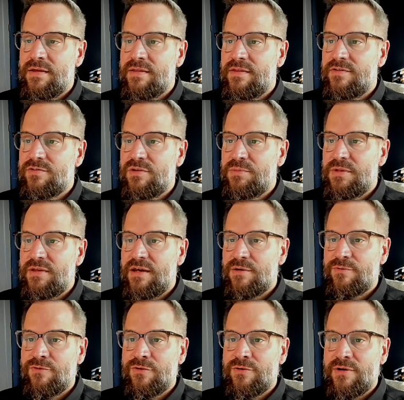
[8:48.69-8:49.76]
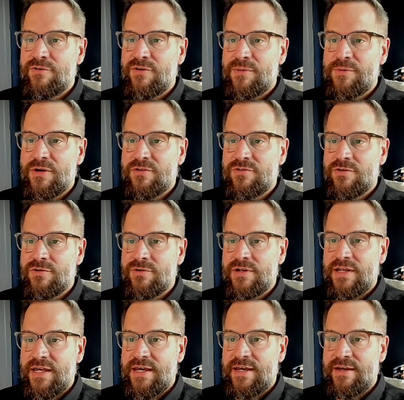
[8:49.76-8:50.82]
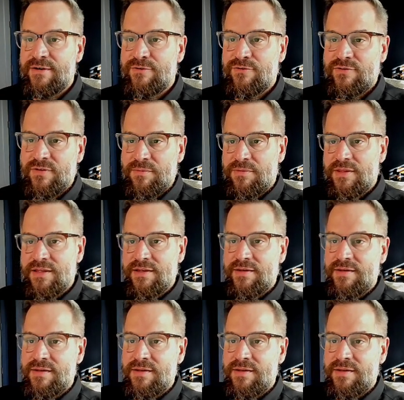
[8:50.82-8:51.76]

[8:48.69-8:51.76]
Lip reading: This could be helpful if I'm also going to have something,